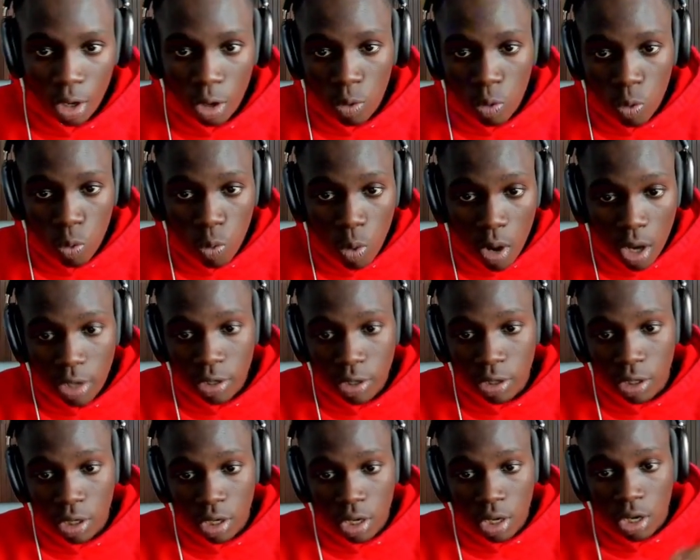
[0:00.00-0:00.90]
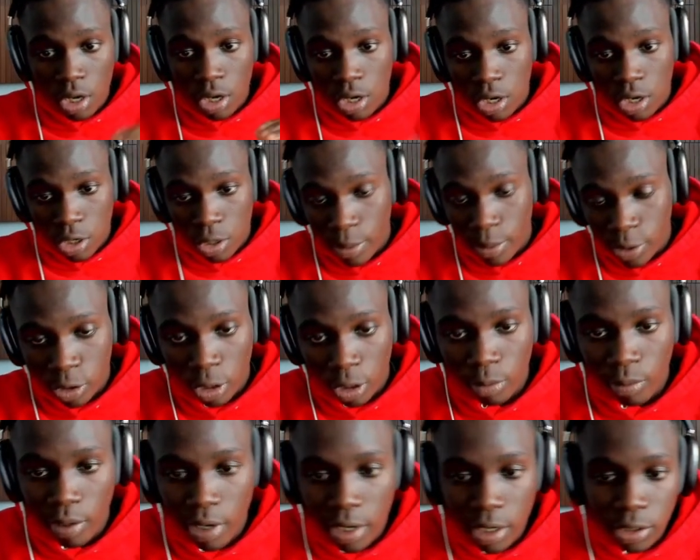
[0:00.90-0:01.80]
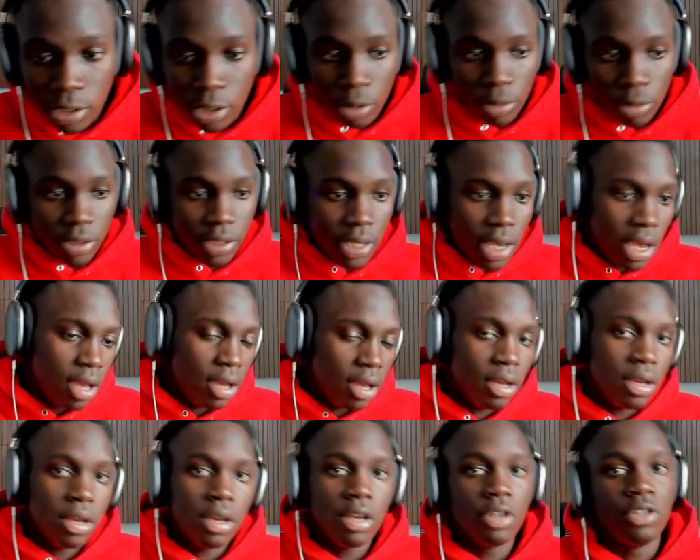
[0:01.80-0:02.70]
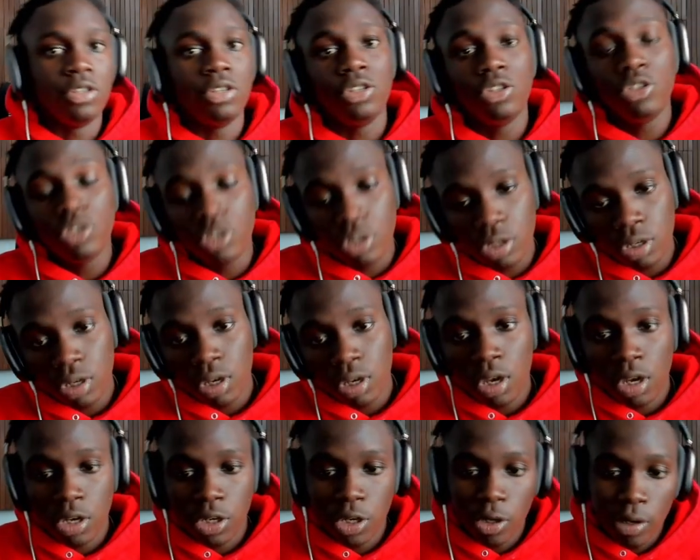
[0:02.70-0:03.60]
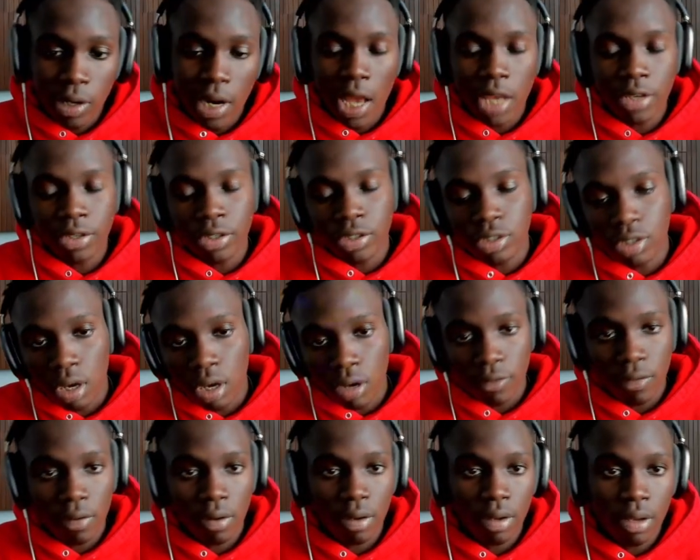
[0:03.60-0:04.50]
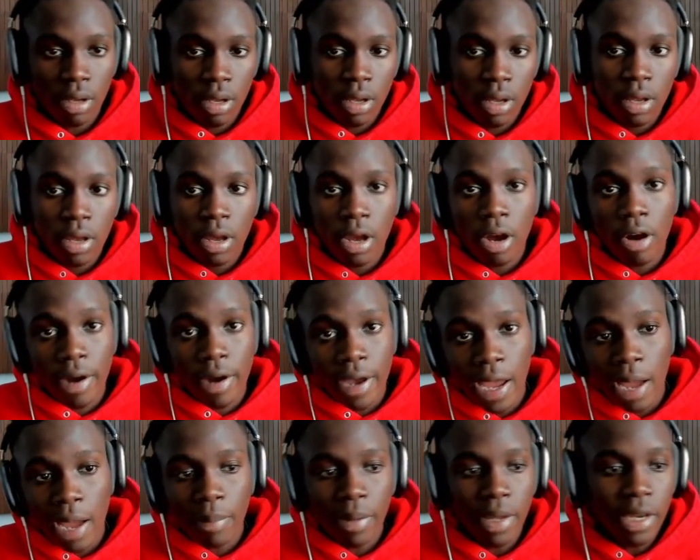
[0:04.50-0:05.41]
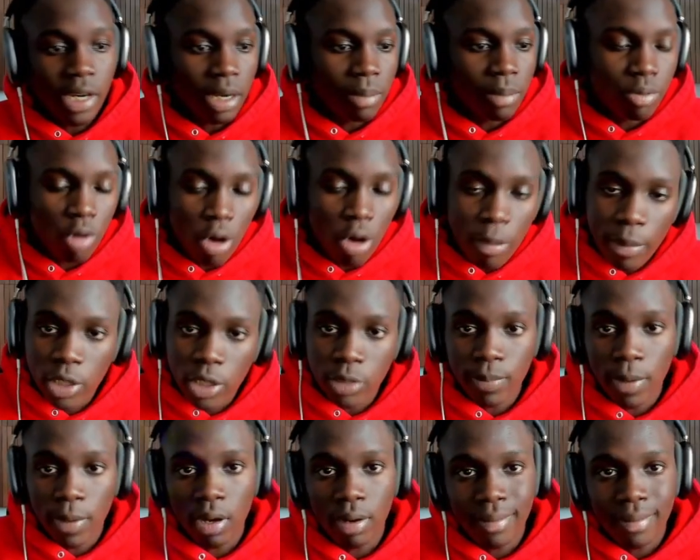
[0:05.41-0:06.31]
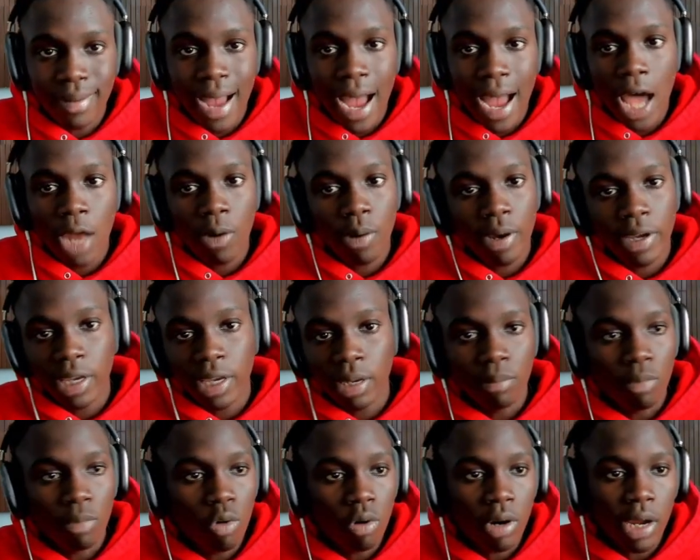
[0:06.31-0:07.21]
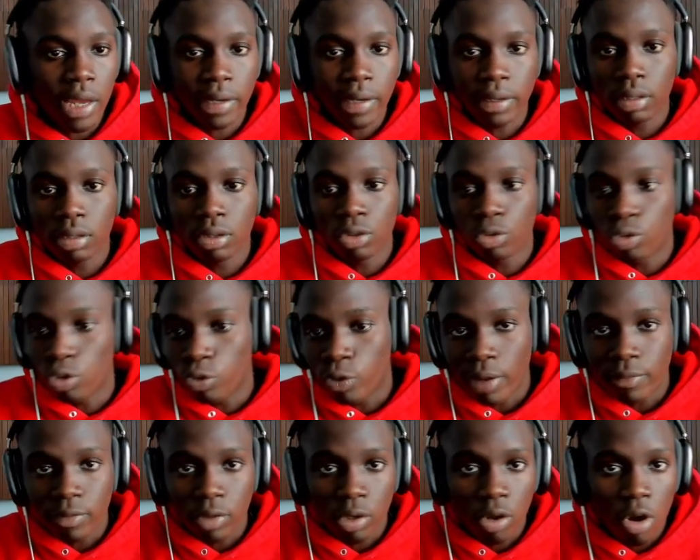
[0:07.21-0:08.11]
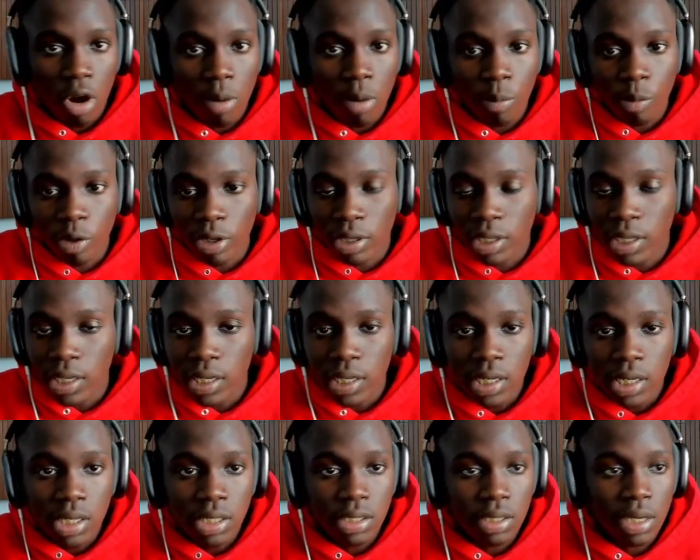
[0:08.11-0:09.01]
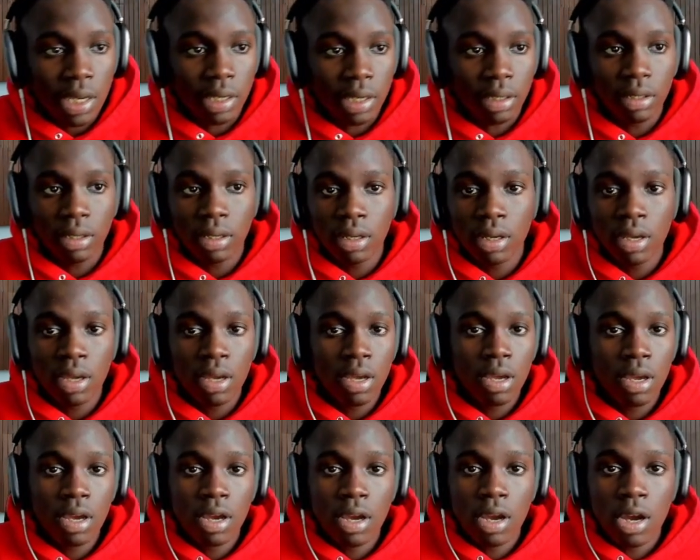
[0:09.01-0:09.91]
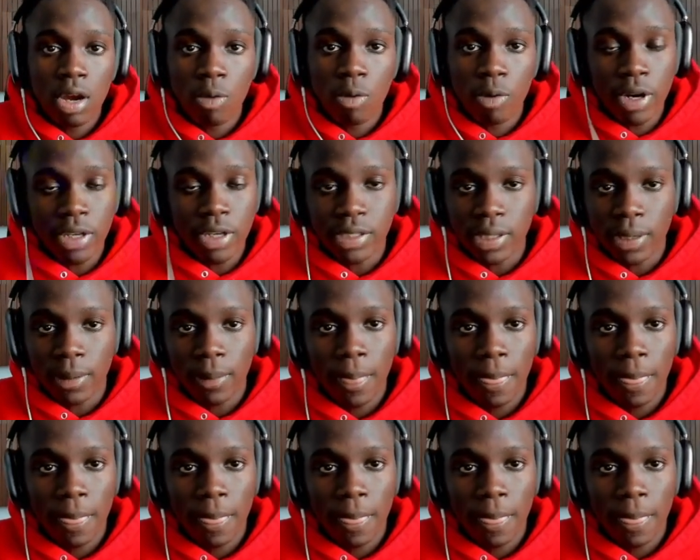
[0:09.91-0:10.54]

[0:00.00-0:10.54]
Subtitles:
what you're basically going to run into is that you're going to ask yourself, okay, I'm getting appointments, but how do I get more? Like, do I have to call more leads? Like, what is it?